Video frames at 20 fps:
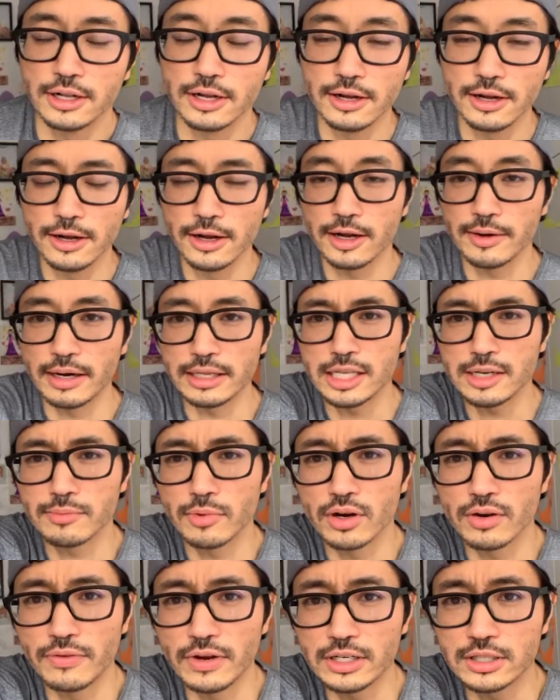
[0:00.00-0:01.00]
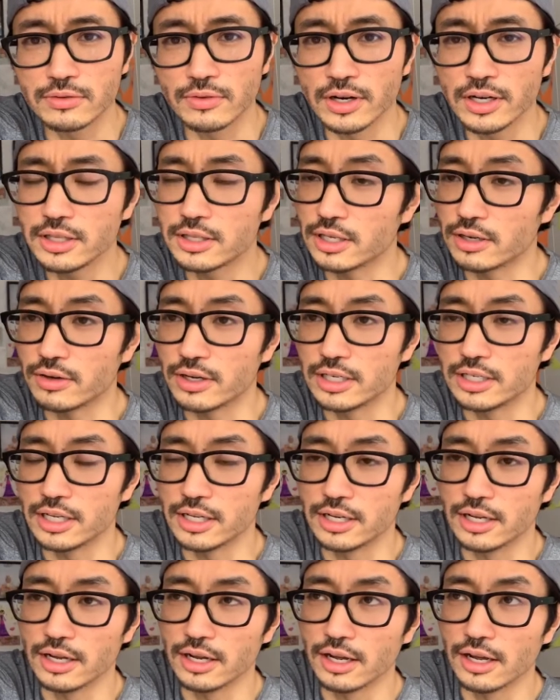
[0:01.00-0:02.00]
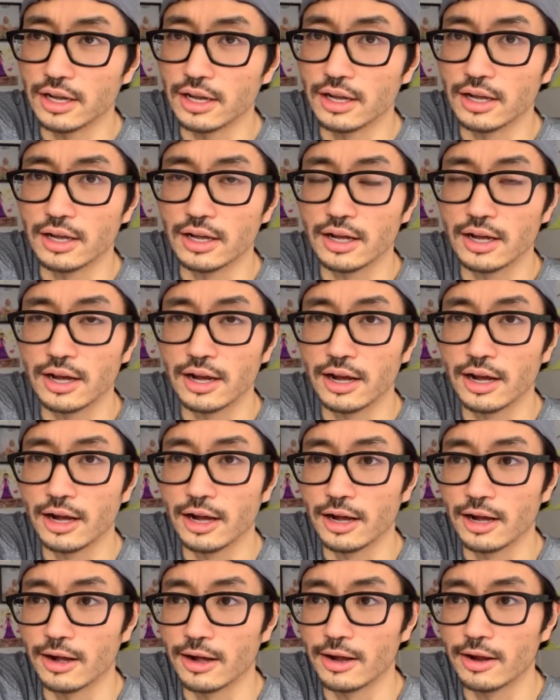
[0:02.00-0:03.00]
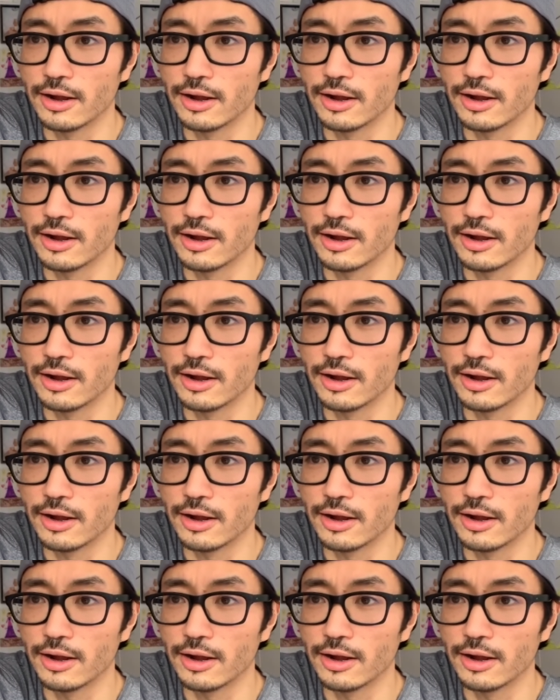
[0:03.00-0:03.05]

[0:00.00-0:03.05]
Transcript: I think Motivation Running Theory did, I